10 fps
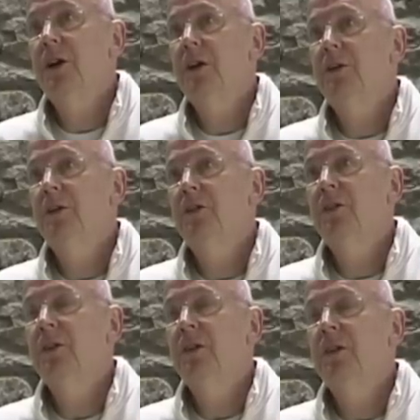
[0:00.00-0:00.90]

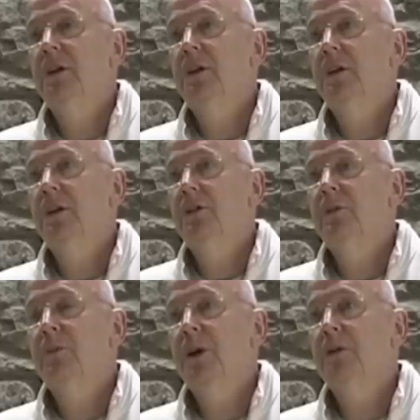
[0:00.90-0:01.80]
tiredness.
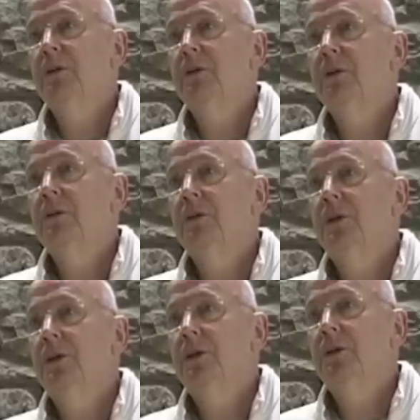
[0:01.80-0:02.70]
It's about
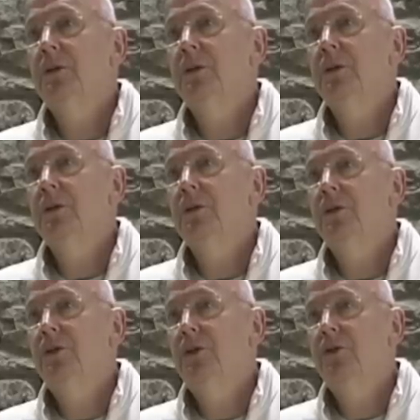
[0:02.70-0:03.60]
the
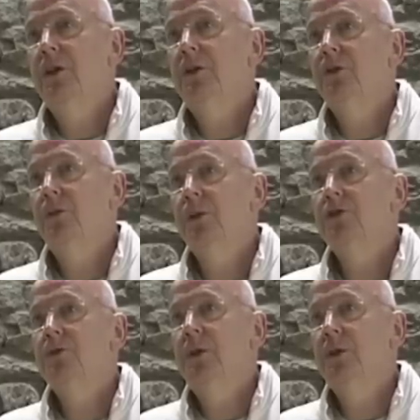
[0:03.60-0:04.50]
degree to
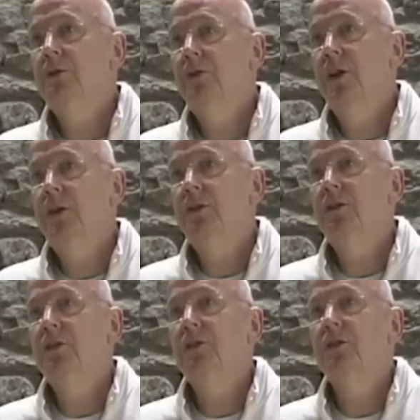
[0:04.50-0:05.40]
which we can
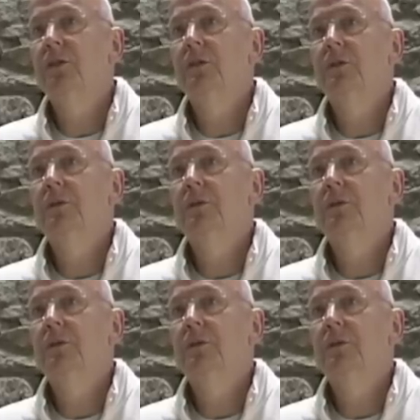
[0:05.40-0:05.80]
face